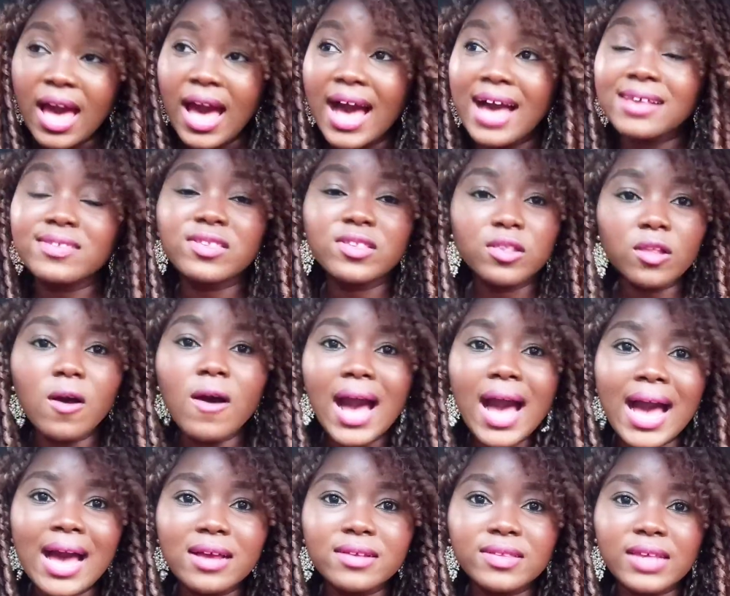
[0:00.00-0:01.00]
As long
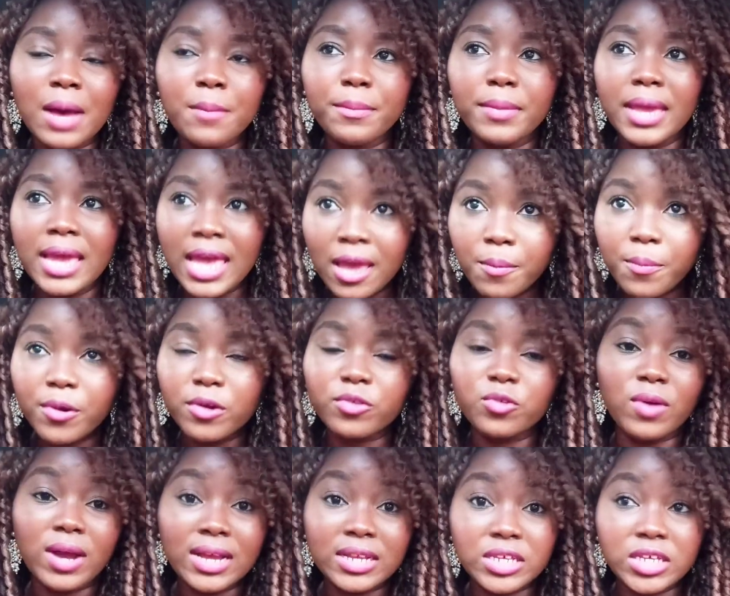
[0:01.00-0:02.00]
as I'm able
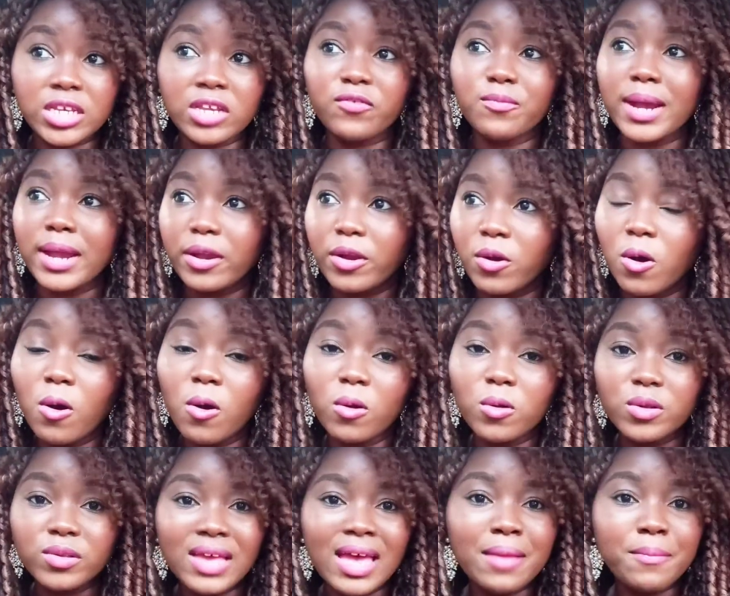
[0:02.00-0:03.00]
to achieve my
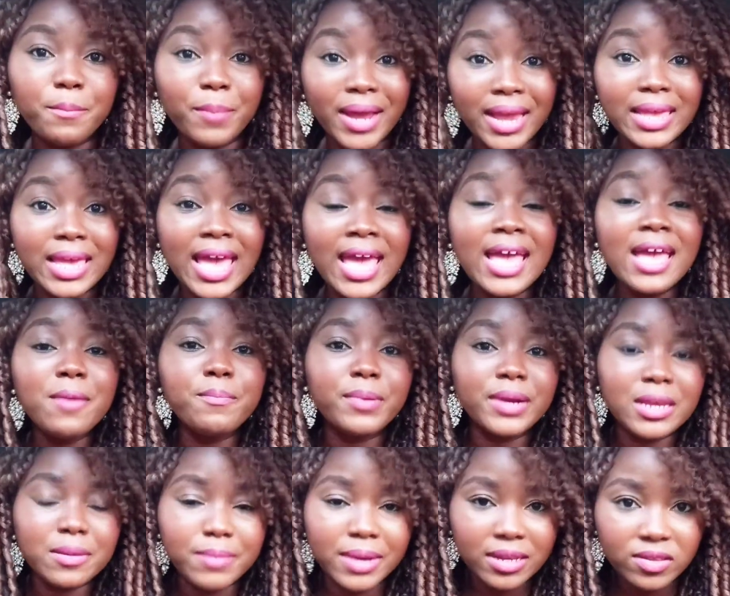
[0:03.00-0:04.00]
goals, and by
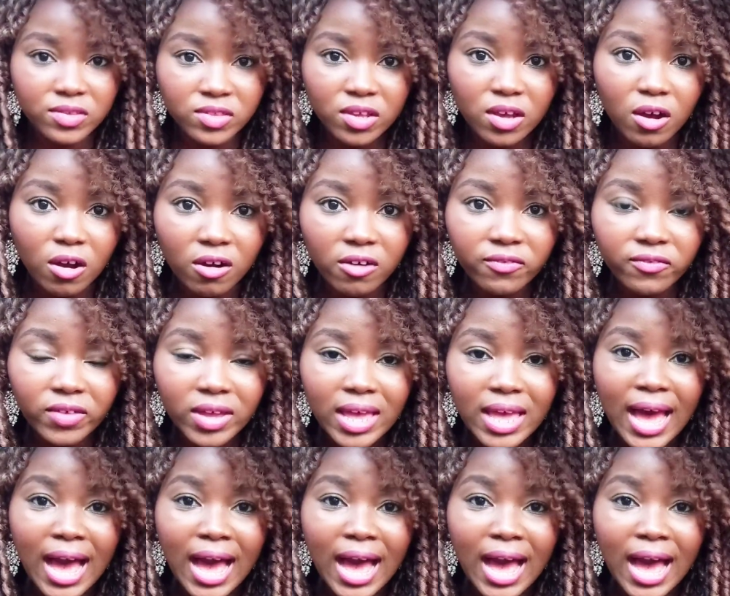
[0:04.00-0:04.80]
enabling myself,